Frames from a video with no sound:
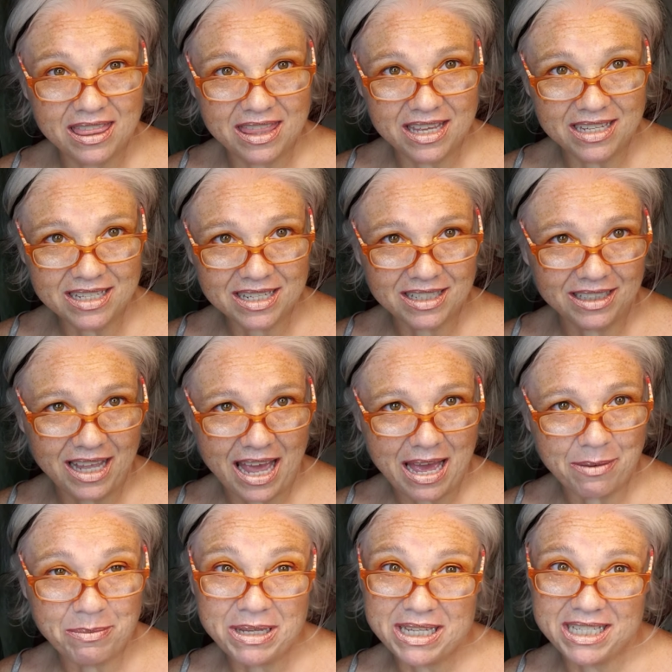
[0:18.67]
This
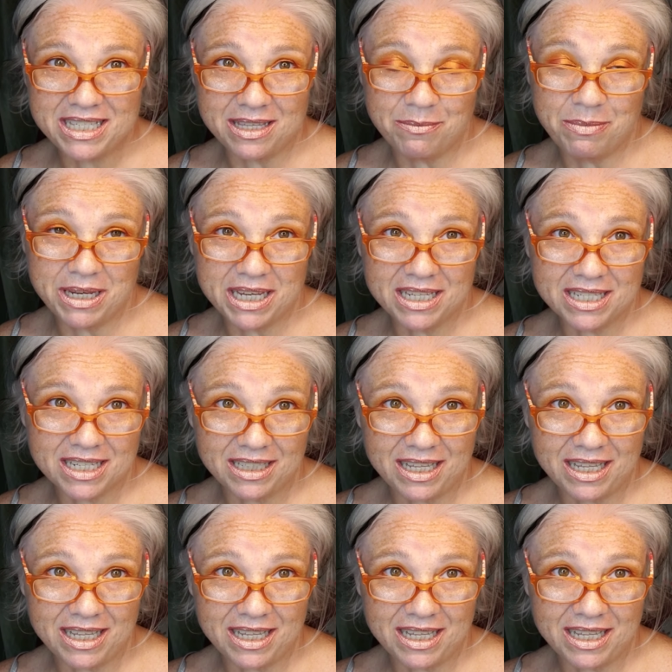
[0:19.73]
collab is the biggest